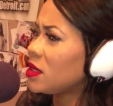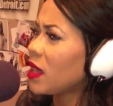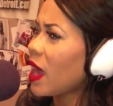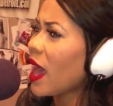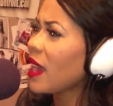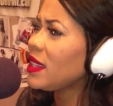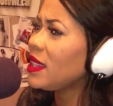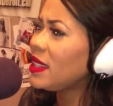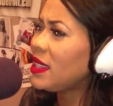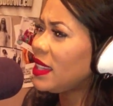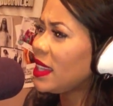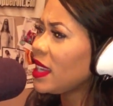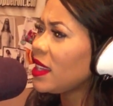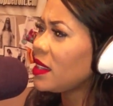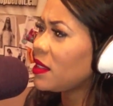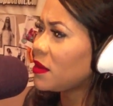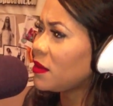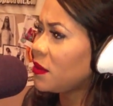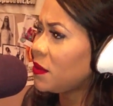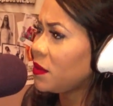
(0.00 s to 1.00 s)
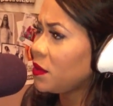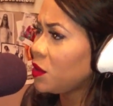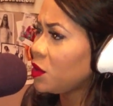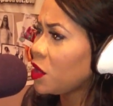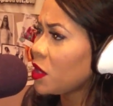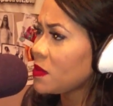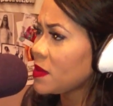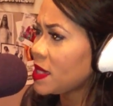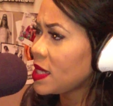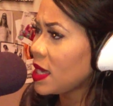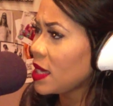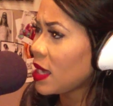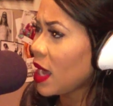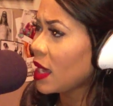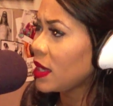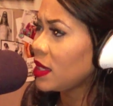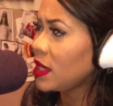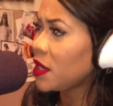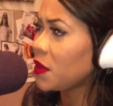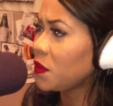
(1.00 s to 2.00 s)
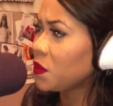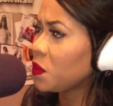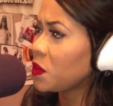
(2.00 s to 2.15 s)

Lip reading: I give. You know what I'm saying? I give.